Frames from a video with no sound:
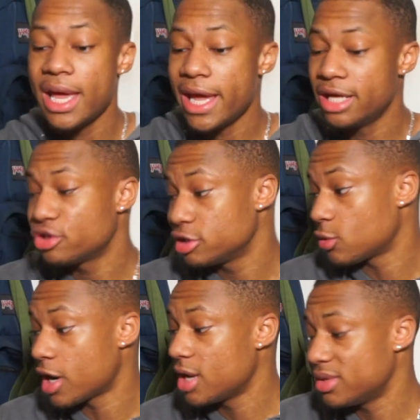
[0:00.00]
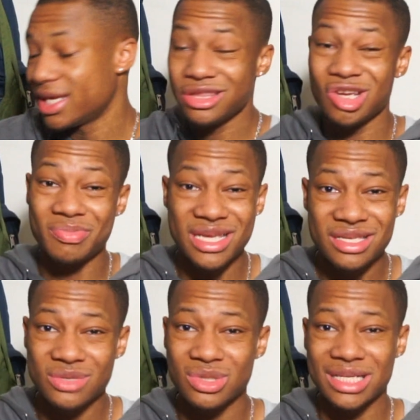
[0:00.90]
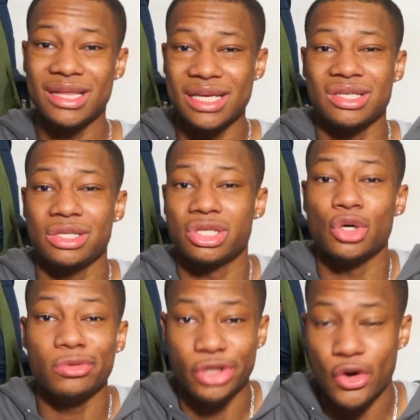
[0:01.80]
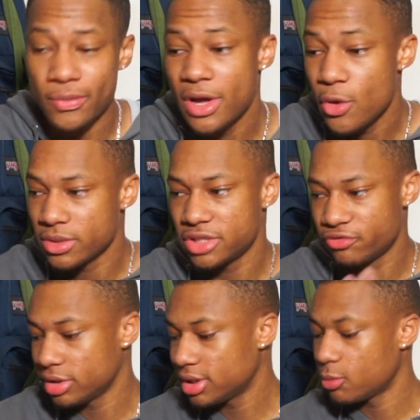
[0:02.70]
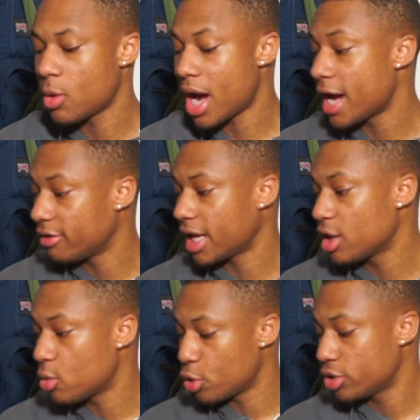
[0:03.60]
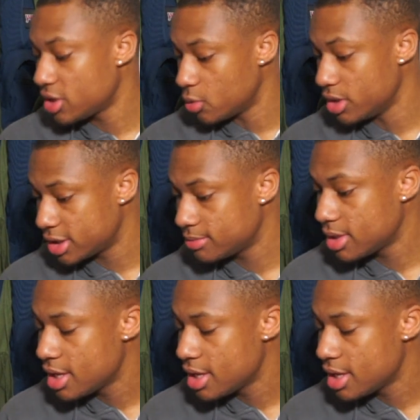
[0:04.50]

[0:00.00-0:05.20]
intertwine within their pieces, which I think is just so dope, which is really why I like working with them.